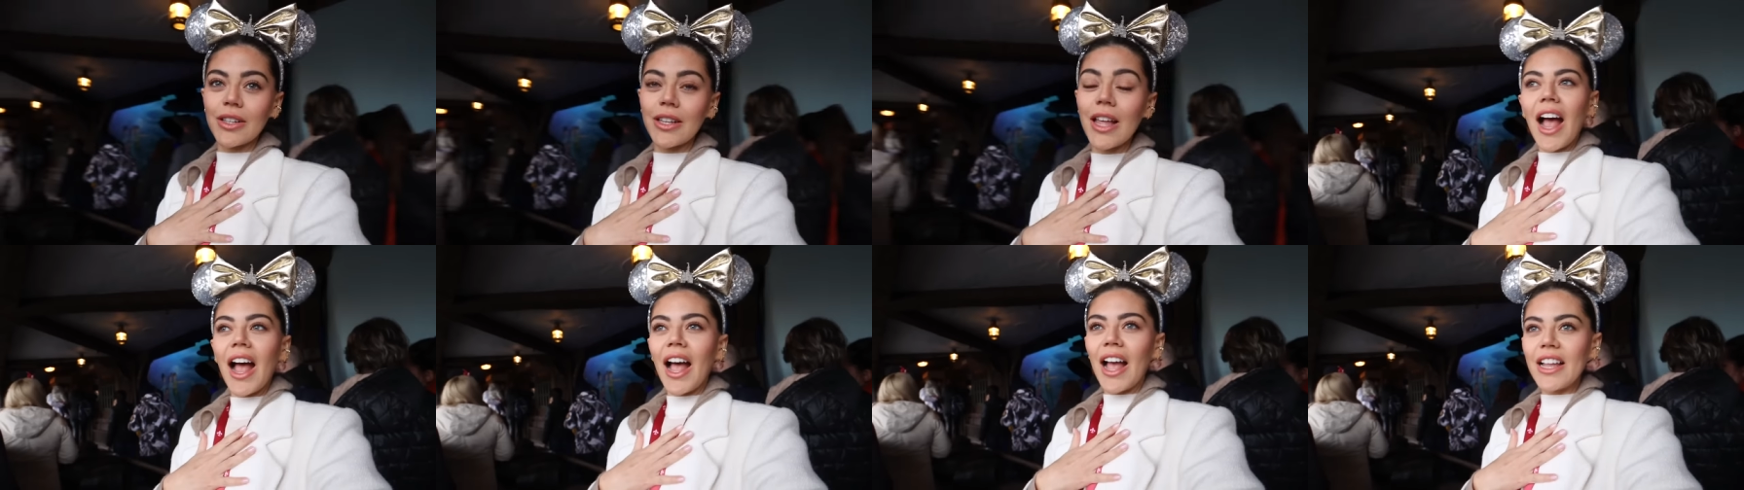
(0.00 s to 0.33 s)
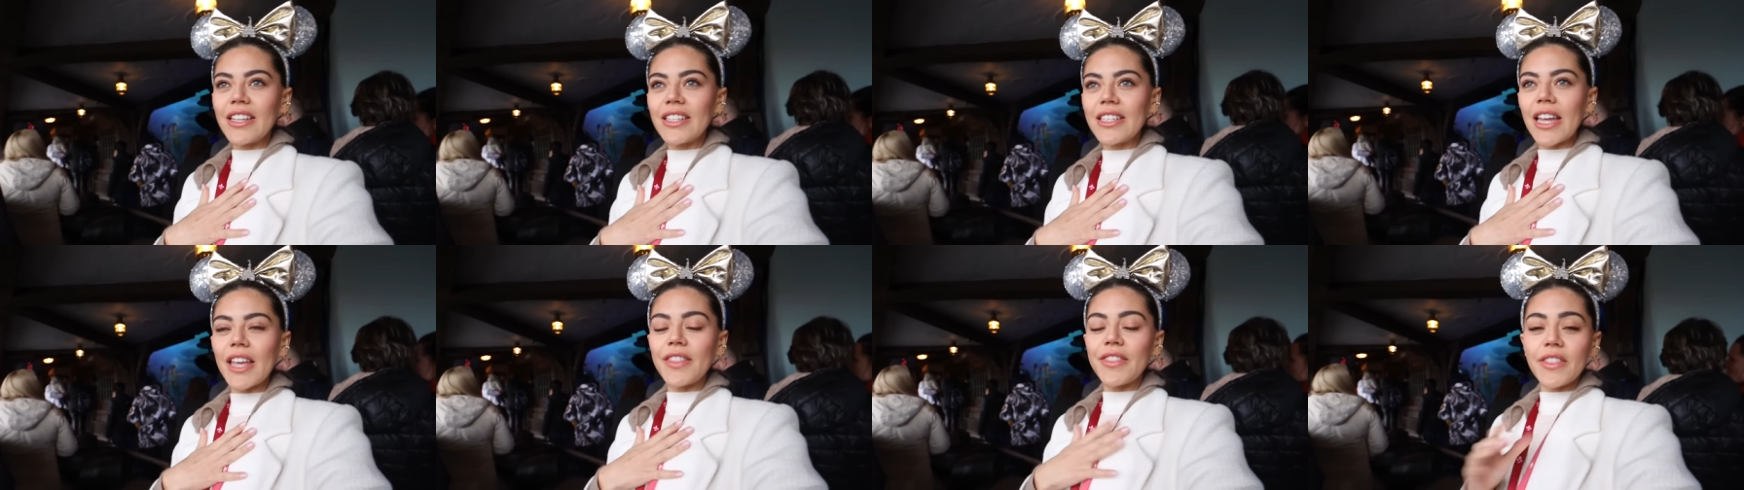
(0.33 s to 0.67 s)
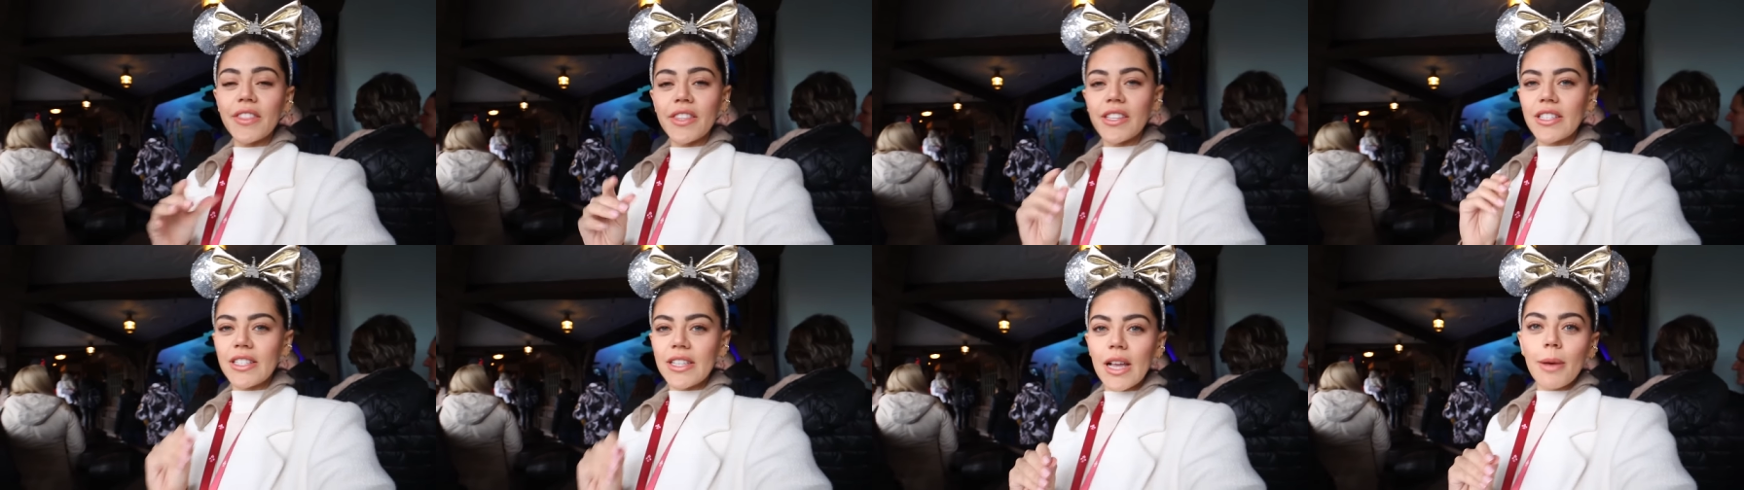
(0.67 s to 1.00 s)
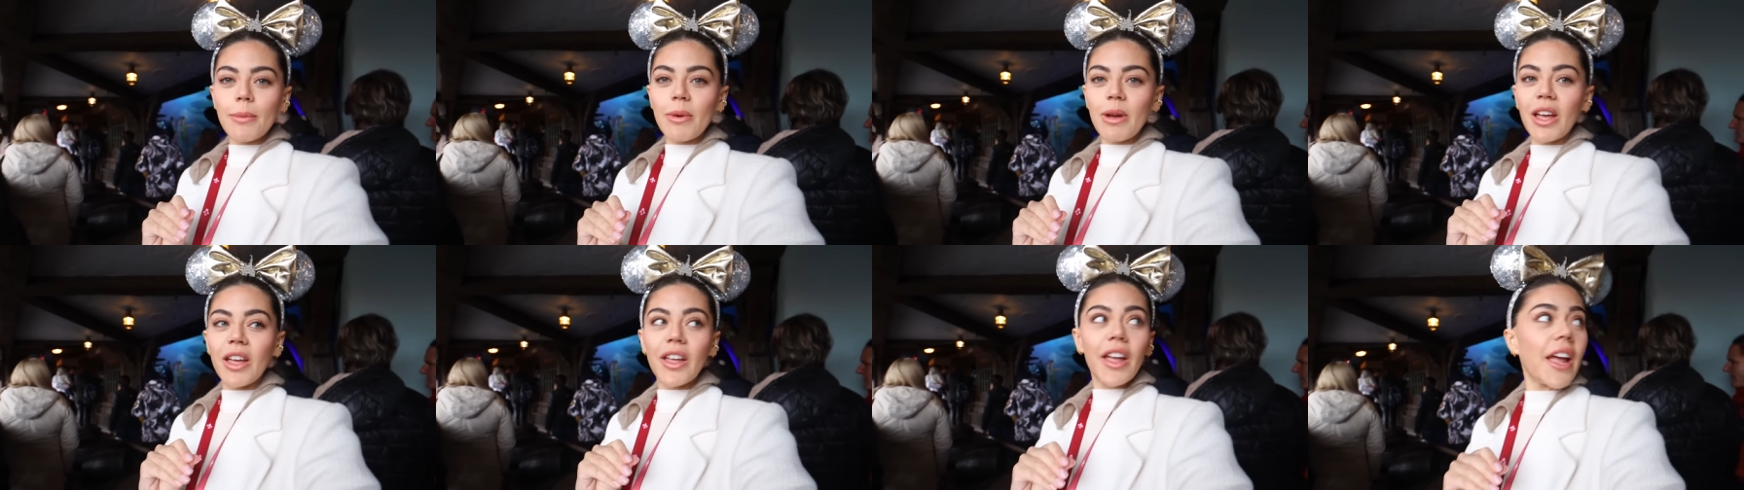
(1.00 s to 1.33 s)
And in the
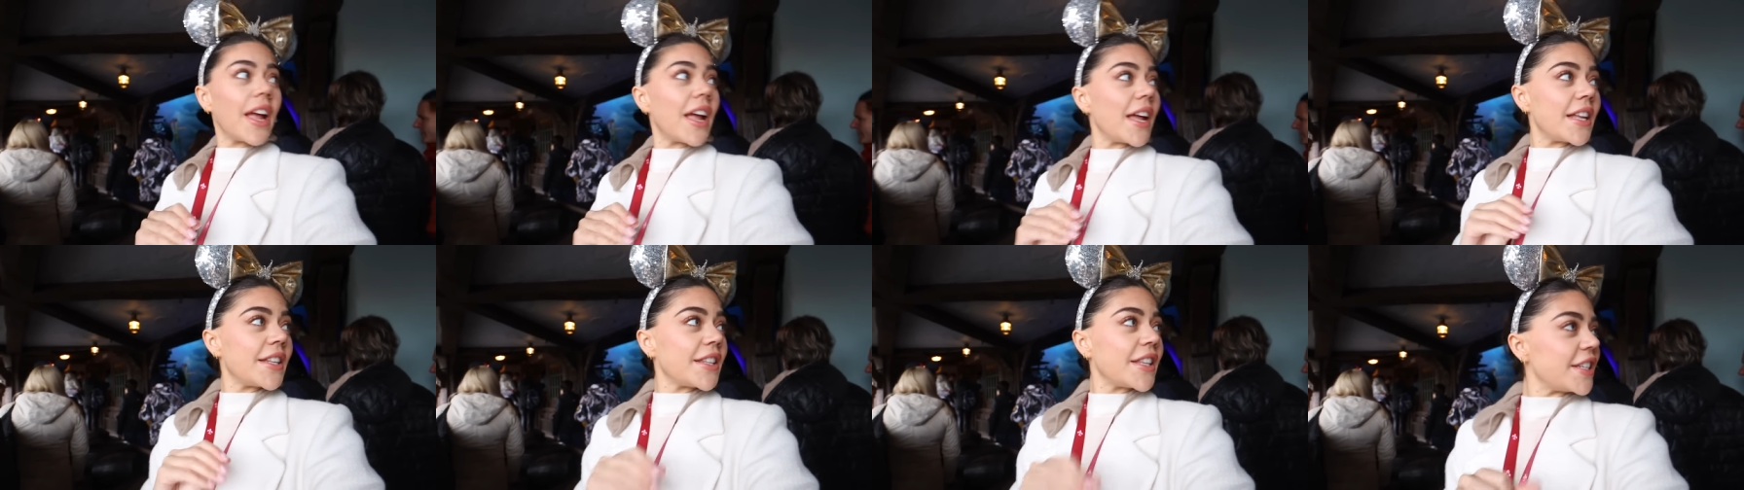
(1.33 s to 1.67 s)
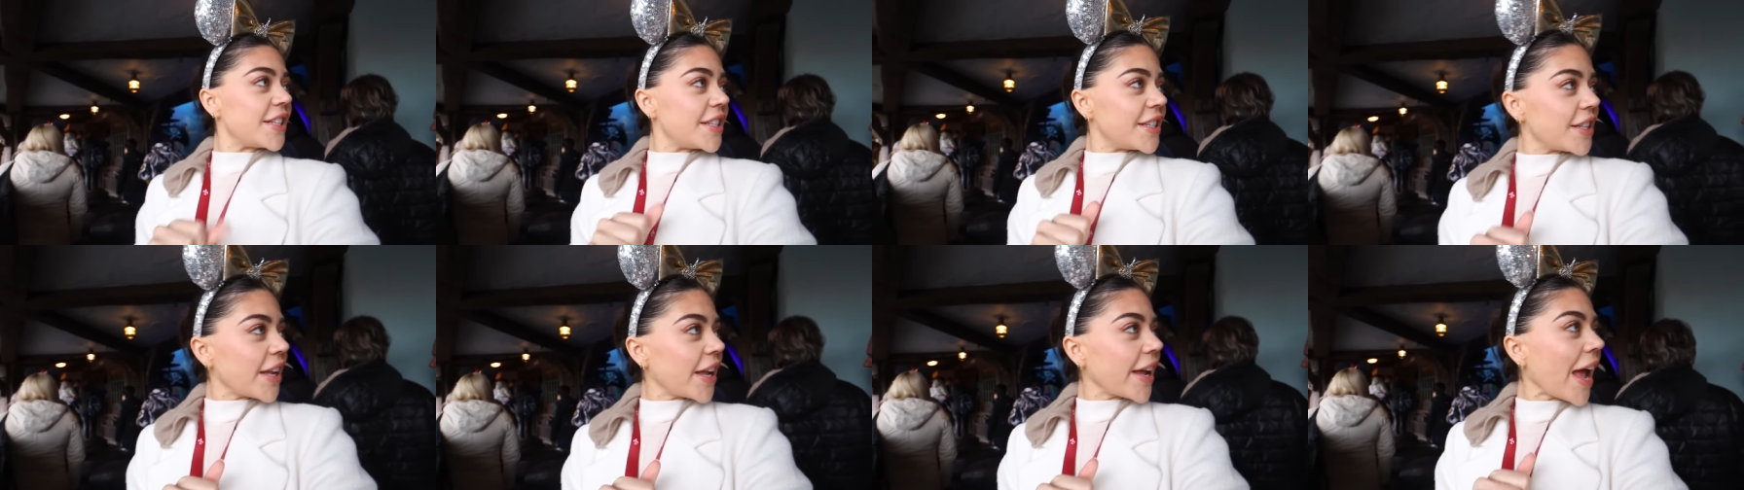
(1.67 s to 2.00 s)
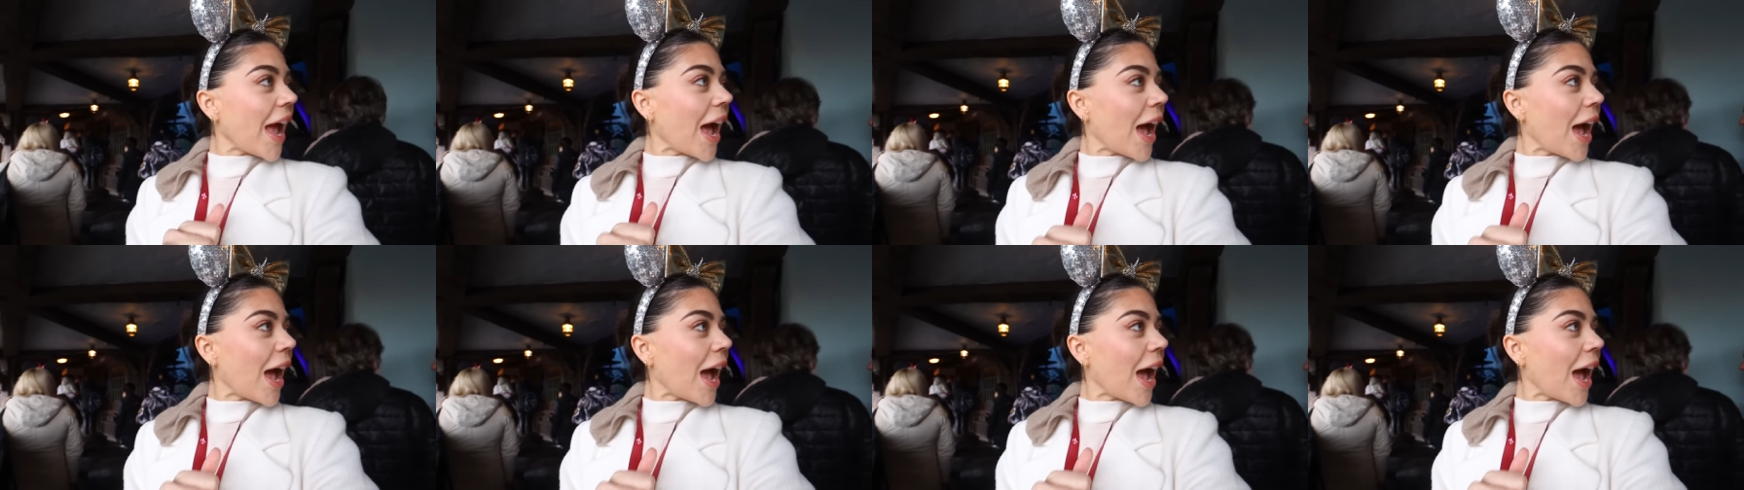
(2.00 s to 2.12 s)
summer, this is like